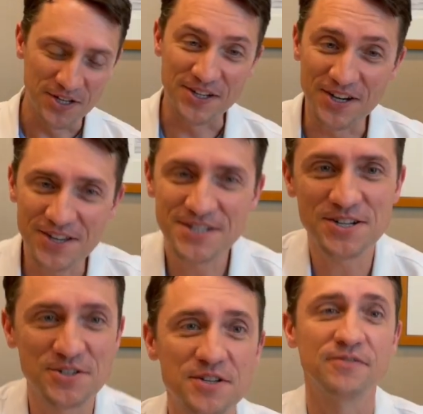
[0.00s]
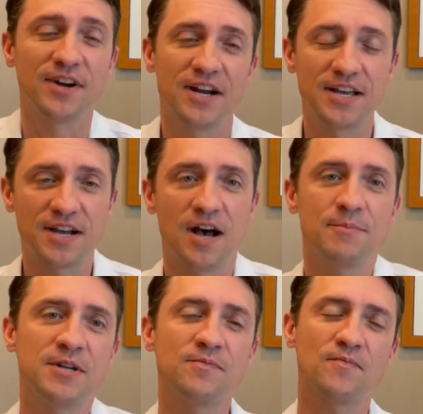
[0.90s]
Gallstones are very
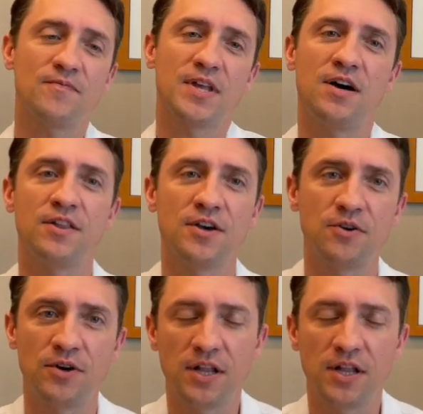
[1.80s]
common, although